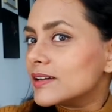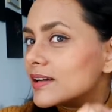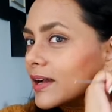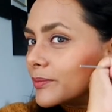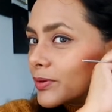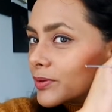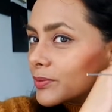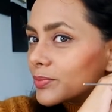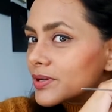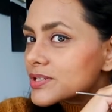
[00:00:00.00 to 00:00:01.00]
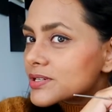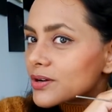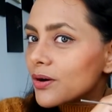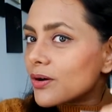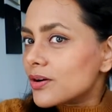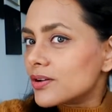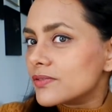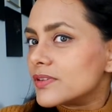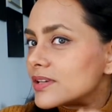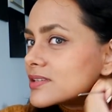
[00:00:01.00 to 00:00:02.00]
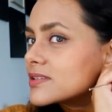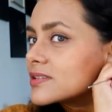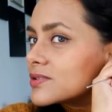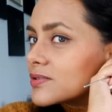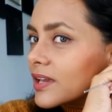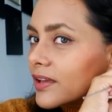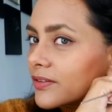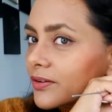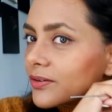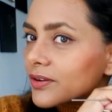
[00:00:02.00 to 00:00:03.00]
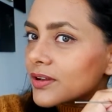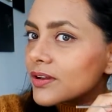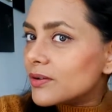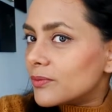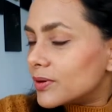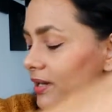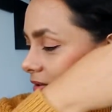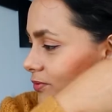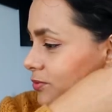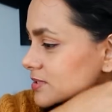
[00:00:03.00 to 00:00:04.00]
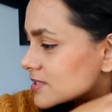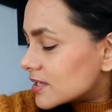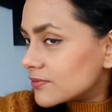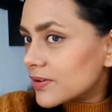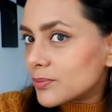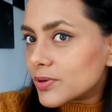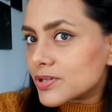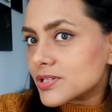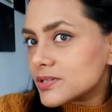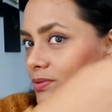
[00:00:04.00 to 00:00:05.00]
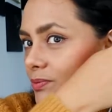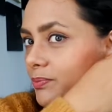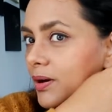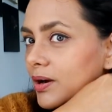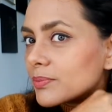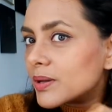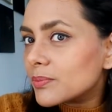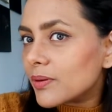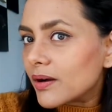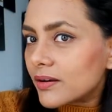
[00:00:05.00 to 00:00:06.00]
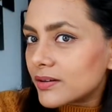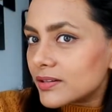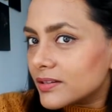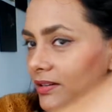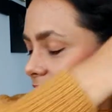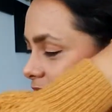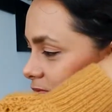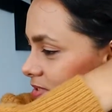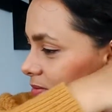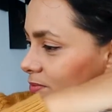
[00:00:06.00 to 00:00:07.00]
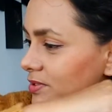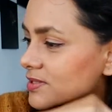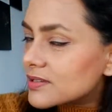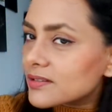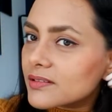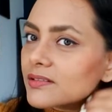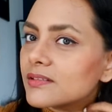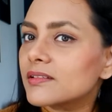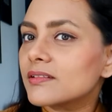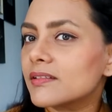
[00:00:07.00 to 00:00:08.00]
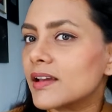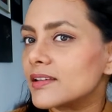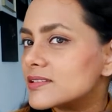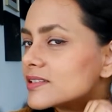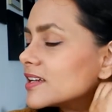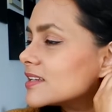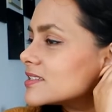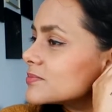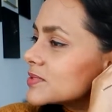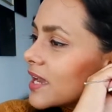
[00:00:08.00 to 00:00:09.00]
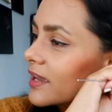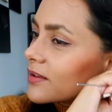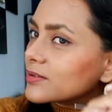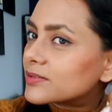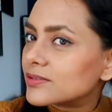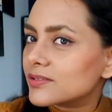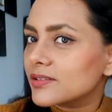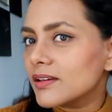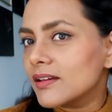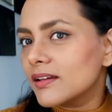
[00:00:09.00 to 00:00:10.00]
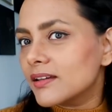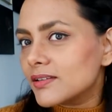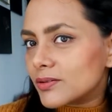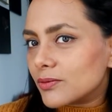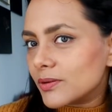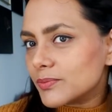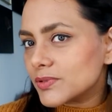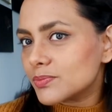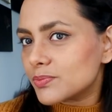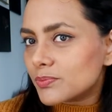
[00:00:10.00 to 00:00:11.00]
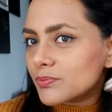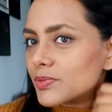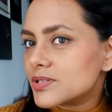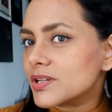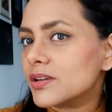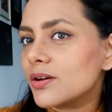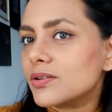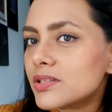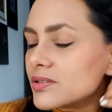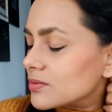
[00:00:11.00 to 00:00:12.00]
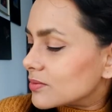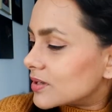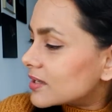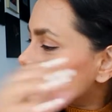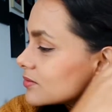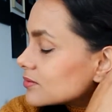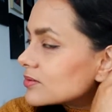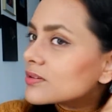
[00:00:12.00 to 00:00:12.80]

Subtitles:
I'm going to brush all of this together. What I've noticed that if I brush it part by part, for some reason I still get some tangles. So I'm just brushing it all together.